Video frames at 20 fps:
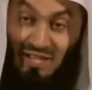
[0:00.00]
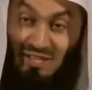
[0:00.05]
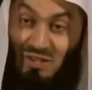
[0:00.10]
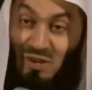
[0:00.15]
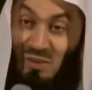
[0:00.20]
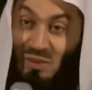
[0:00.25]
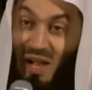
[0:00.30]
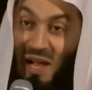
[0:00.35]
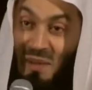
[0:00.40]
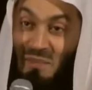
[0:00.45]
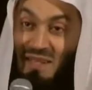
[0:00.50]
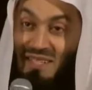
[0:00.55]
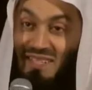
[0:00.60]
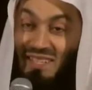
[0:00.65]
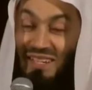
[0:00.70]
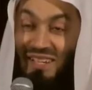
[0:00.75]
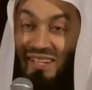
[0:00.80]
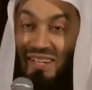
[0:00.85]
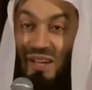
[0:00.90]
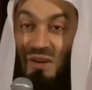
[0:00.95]
So Muhammad
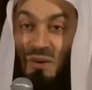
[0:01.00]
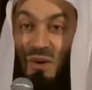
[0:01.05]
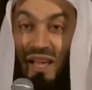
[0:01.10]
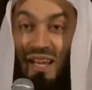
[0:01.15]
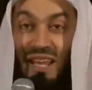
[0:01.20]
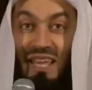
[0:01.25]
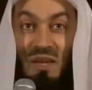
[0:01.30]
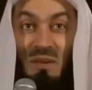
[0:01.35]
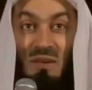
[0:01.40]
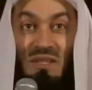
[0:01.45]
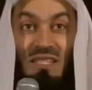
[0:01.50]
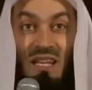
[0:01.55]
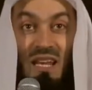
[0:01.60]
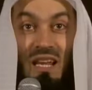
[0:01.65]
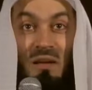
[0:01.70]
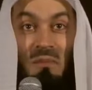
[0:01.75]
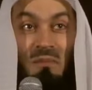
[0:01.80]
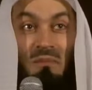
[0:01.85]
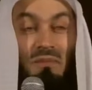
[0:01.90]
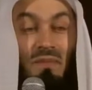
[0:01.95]
sallallahu alayhi wa
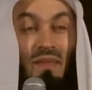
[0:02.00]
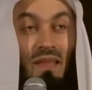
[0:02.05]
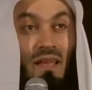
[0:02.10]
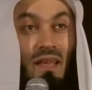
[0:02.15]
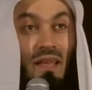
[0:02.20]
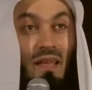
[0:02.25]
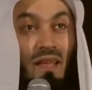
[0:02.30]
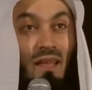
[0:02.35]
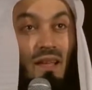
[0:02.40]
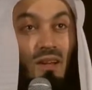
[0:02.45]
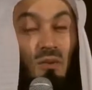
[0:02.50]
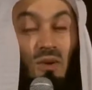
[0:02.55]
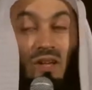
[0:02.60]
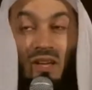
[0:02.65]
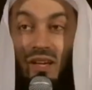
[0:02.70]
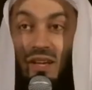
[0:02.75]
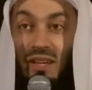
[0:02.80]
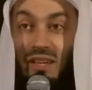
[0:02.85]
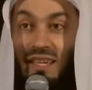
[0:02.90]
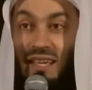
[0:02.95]
sallam, we
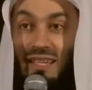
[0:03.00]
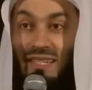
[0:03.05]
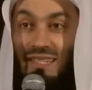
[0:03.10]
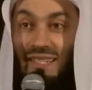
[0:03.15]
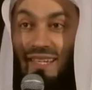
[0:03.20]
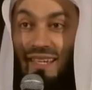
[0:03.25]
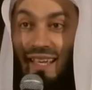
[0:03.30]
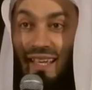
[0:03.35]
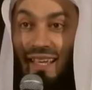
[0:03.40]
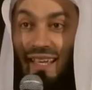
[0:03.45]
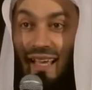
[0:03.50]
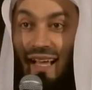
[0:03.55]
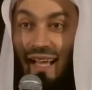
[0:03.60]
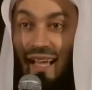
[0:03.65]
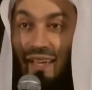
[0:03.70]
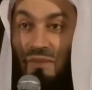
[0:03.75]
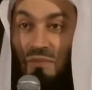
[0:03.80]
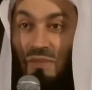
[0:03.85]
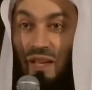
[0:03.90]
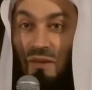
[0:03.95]
heard yesterday, I
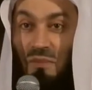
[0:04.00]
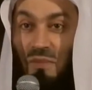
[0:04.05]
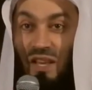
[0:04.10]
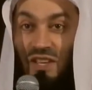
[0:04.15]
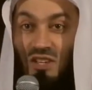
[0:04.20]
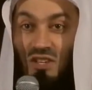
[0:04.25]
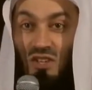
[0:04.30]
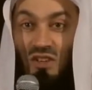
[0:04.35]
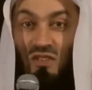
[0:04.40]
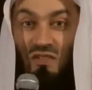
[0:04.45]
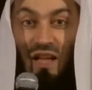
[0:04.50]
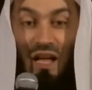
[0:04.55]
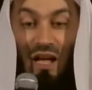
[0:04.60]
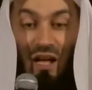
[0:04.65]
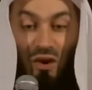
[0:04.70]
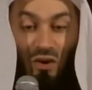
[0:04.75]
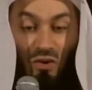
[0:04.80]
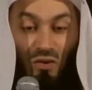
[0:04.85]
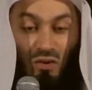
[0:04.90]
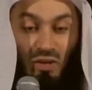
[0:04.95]
had made mention of
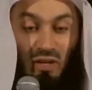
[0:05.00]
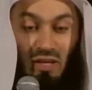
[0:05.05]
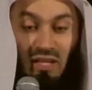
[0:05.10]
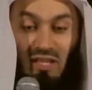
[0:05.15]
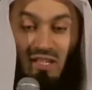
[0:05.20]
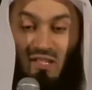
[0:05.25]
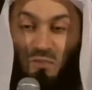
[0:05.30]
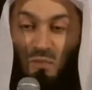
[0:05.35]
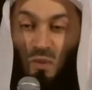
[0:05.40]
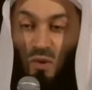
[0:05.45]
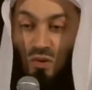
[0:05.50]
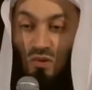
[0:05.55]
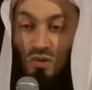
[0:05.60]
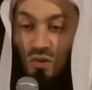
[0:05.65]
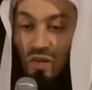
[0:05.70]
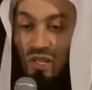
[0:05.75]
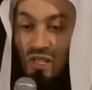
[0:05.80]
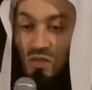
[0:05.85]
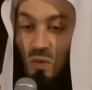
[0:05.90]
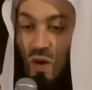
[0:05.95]
how he spoke
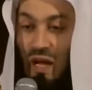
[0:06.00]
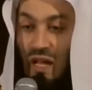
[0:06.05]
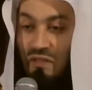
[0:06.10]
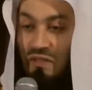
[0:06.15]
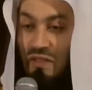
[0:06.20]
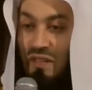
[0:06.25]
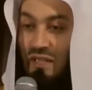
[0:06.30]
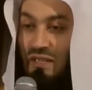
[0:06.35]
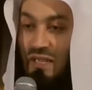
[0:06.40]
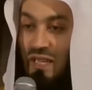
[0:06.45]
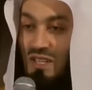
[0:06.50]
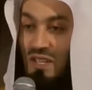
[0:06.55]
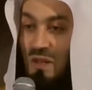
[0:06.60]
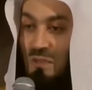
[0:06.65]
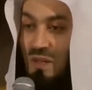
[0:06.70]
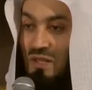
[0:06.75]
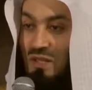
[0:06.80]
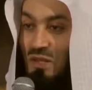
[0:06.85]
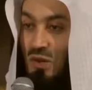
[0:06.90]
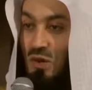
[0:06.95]
to his wife Khadija
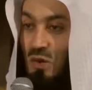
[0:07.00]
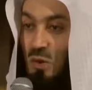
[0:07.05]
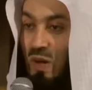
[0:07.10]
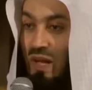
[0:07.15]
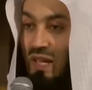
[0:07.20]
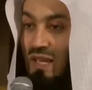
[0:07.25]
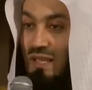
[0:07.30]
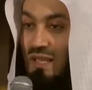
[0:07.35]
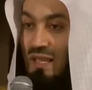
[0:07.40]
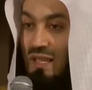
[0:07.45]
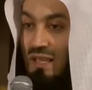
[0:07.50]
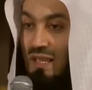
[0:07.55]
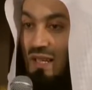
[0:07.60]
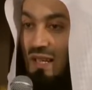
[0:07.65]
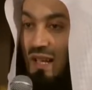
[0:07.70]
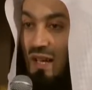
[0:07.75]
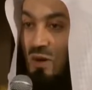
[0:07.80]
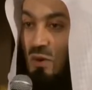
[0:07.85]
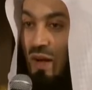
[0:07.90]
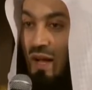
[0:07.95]
bint Khuwaylid
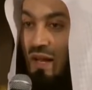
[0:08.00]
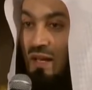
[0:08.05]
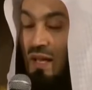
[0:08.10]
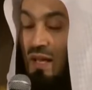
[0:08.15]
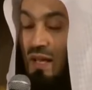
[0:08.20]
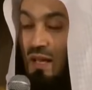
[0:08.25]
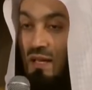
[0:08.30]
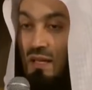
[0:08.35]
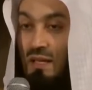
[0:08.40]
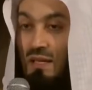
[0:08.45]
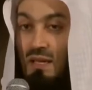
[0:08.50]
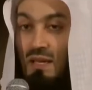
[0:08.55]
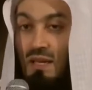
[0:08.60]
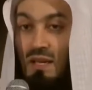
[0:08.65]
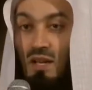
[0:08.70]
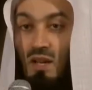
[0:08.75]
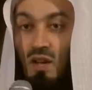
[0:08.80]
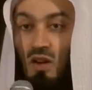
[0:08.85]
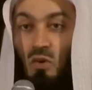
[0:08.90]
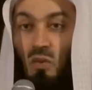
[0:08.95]
radiyallahu anha
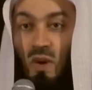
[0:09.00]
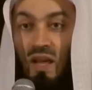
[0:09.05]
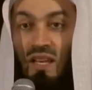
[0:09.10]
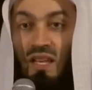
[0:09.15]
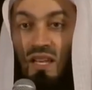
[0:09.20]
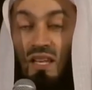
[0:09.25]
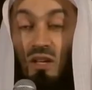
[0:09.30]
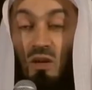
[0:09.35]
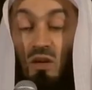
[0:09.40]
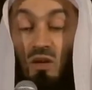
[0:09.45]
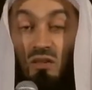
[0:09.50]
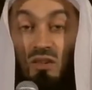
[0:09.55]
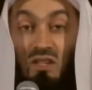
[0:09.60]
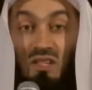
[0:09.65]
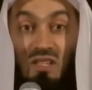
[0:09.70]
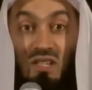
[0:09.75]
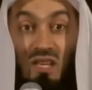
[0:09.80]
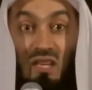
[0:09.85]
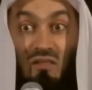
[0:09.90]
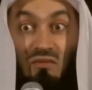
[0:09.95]
when he
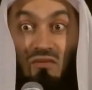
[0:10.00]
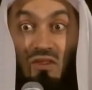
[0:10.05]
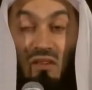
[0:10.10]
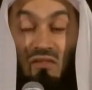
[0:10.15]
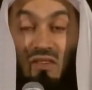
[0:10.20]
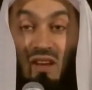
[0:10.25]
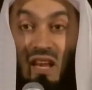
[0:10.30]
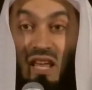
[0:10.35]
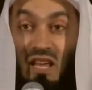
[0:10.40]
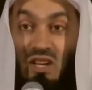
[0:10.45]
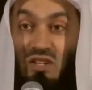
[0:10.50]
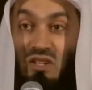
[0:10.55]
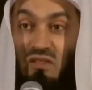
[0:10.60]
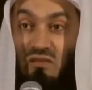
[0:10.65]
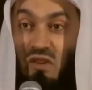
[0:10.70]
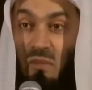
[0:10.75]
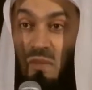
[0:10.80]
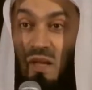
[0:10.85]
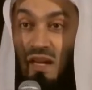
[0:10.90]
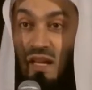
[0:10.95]
received
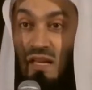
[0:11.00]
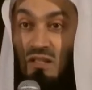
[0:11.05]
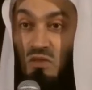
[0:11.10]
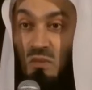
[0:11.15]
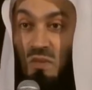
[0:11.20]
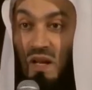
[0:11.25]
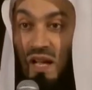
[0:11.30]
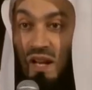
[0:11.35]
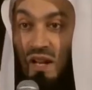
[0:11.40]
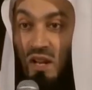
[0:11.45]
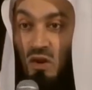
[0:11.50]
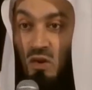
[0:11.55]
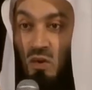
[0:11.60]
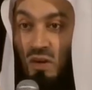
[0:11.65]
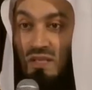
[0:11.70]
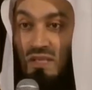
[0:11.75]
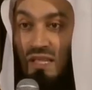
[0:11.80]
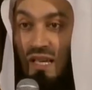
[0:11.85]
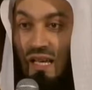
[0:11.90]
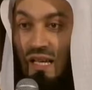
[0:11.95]
revelation from Allah subhanahu
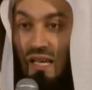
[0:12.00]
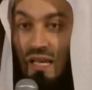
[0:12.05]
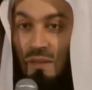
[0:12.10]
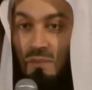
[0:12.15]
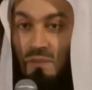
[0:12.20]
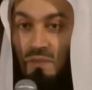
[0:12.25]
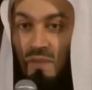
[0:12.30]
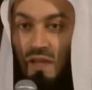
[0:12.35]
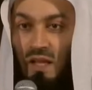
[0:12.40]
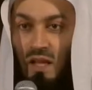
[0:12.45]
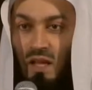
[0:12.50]
wa ta'ala.